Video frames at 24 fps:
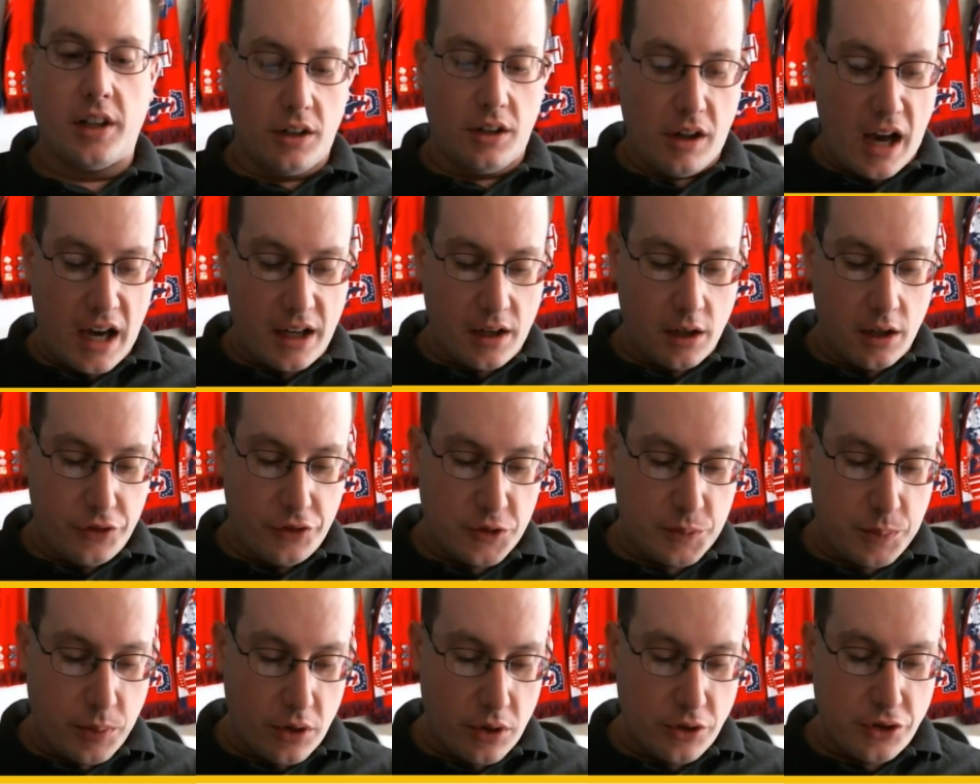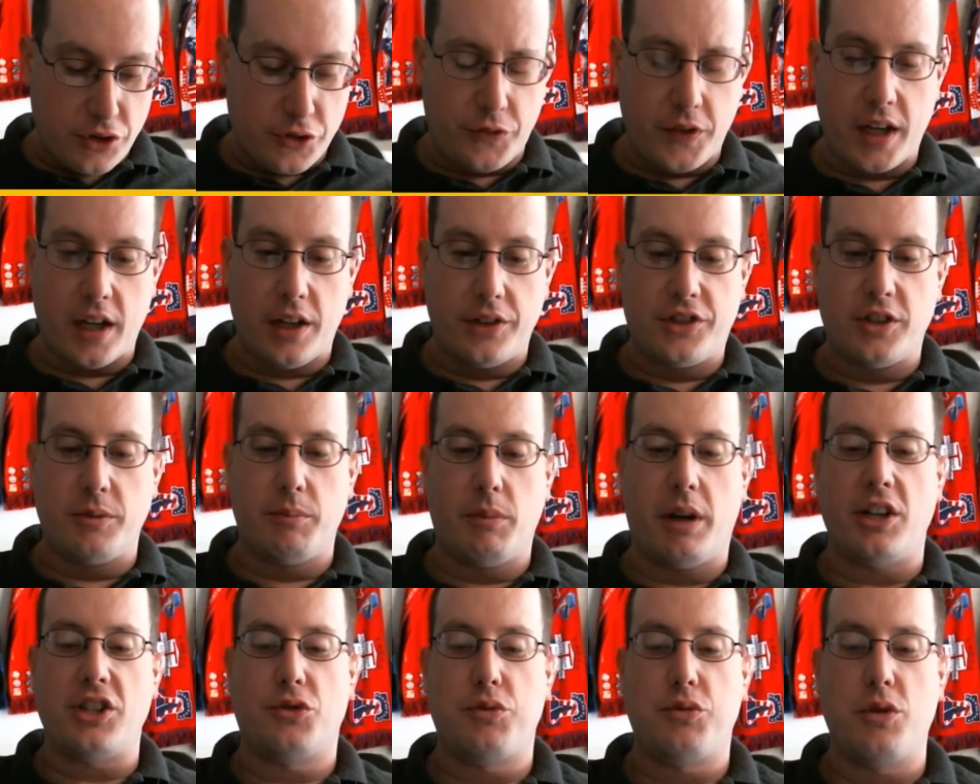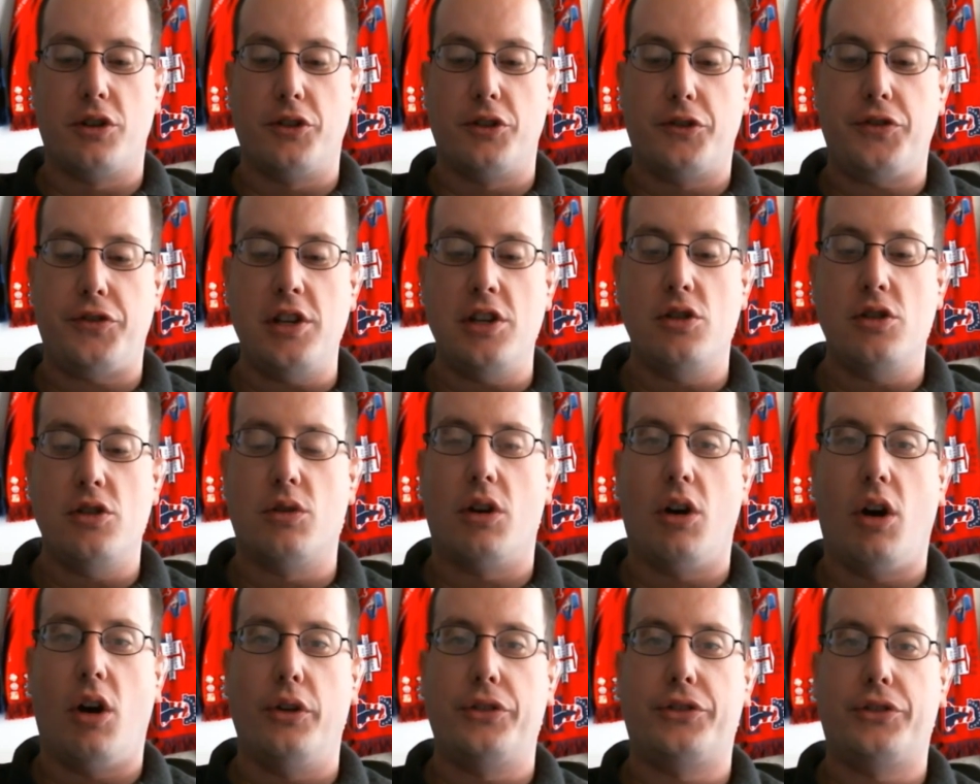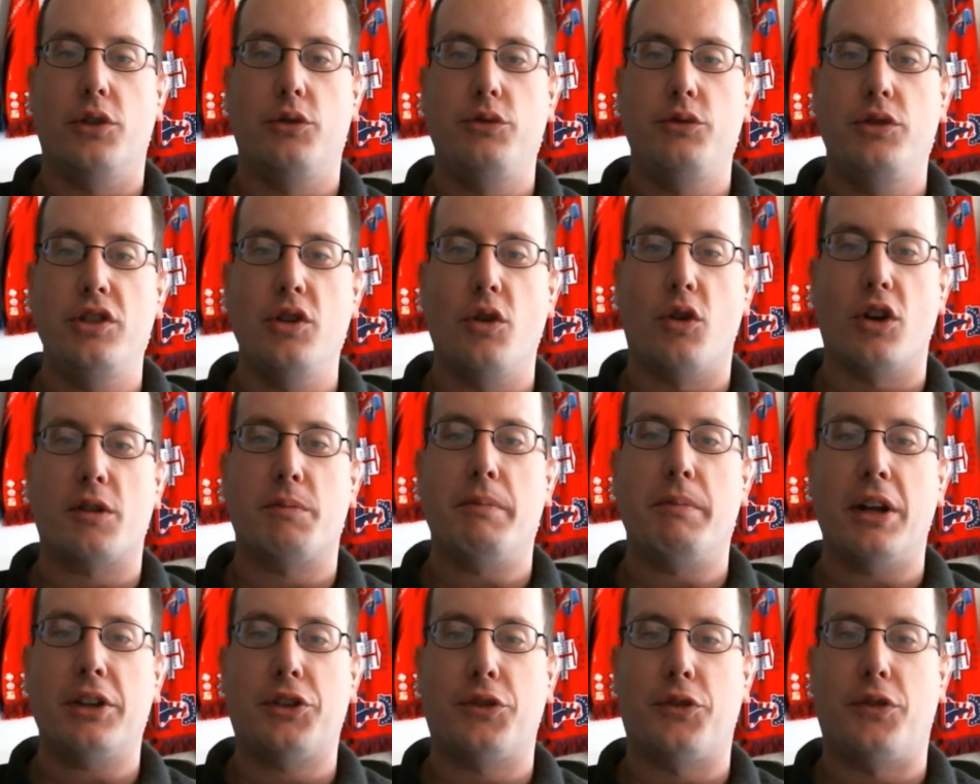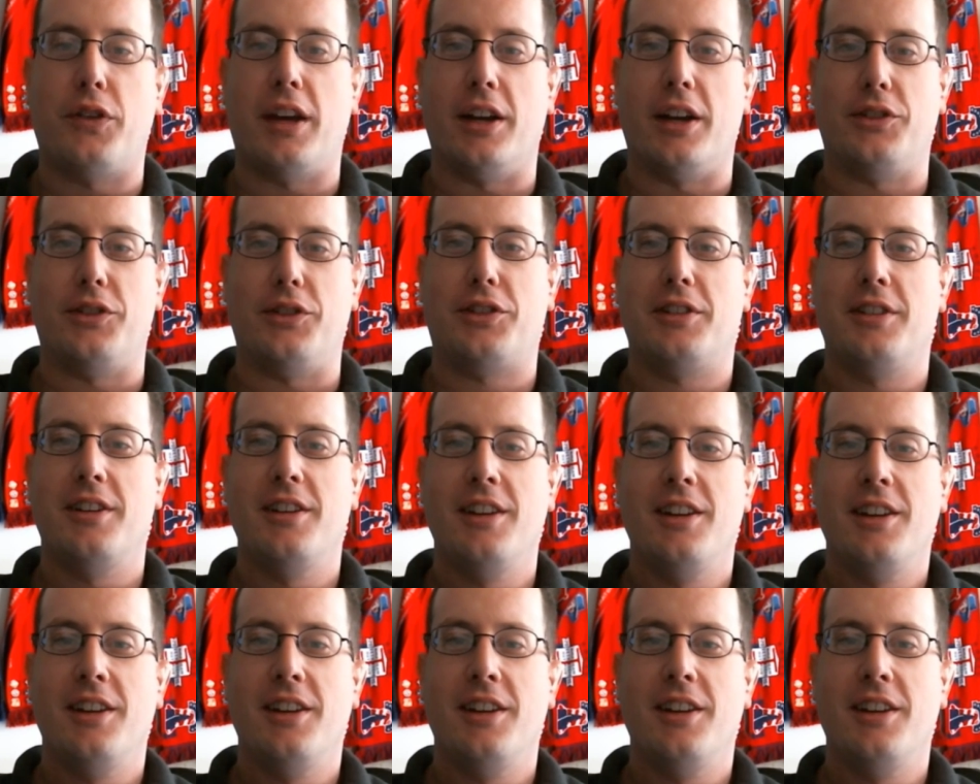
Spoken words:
a lot of Spurs fans in my Twitter feed who are also New York Mets fans.